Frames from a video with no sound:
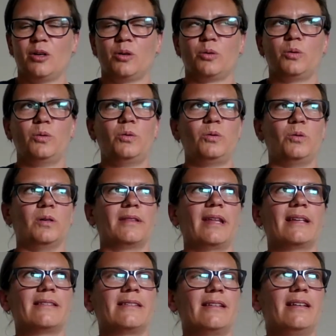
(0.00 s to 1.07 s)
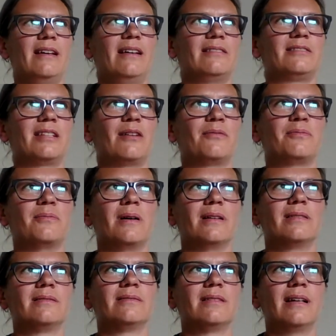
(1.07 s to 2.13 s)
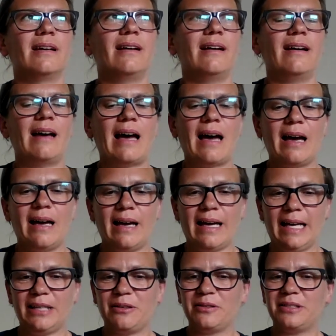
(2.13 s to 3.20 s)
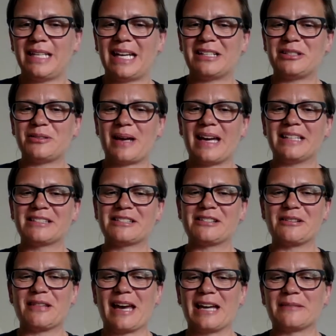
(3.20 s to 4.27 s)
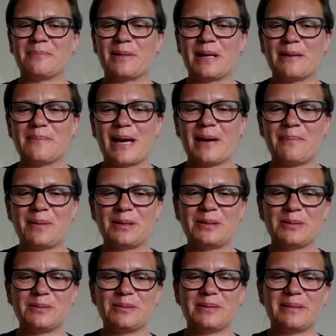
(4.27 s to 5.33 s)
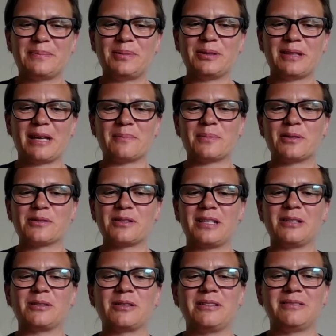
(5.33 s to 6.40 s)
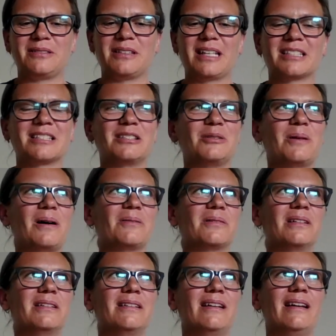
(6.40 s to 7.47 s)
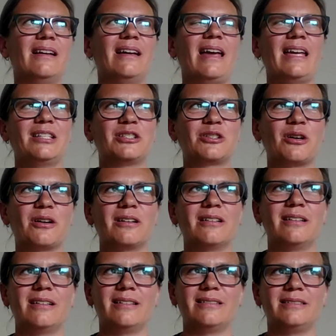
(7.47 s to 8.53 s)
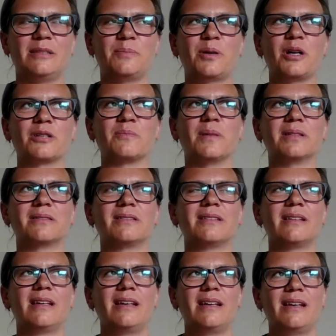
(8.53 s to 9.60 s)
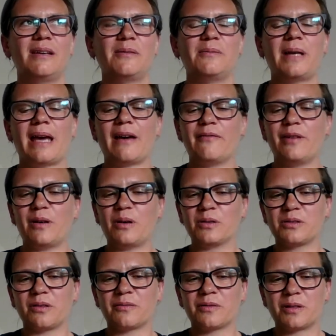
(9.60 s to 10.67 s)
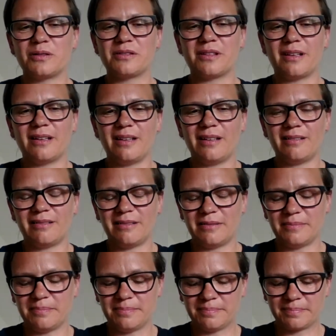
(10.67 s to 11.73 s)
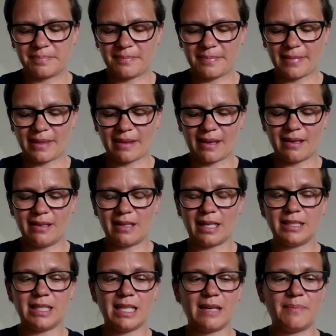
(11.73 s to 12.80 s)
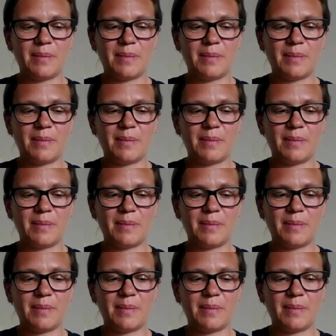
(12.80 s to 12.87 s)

Ooh, that's a tough one. I don't dare to answer that, but I'm happy to put that person in connection to our HR department. We have also, of course, an idea